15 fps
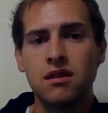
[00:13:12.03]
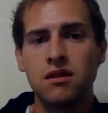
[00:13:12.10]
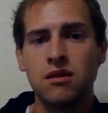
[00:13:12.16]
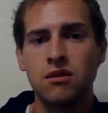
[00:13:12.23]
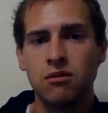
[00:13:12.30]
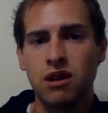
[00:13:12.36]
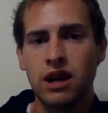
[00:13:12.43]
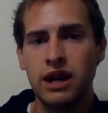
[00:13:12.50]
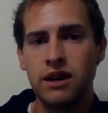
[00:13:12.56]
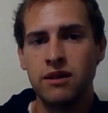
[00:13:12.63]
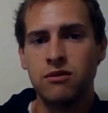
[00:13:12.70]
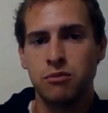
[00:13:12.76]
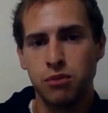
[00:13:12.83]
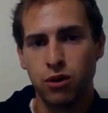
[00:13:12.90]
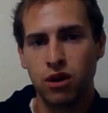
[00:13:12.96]
where I
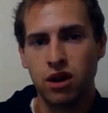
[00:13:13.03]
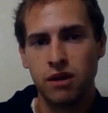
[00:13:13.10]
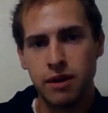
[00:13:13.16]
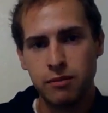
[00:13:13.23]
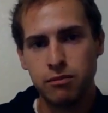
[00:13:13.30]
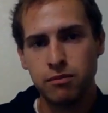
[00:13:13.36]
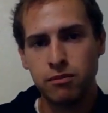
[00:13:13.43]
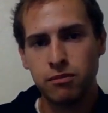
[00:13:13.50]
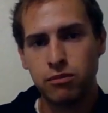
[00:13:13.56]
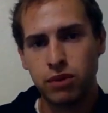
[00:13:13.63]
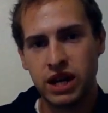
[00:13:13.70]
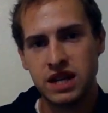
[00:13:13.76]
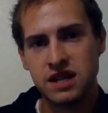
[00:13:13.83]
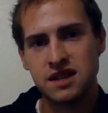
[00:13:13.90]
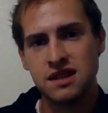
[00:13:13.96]
report on my
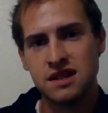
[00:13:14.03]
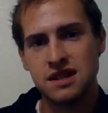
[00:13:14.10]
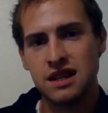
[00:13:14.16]
braces,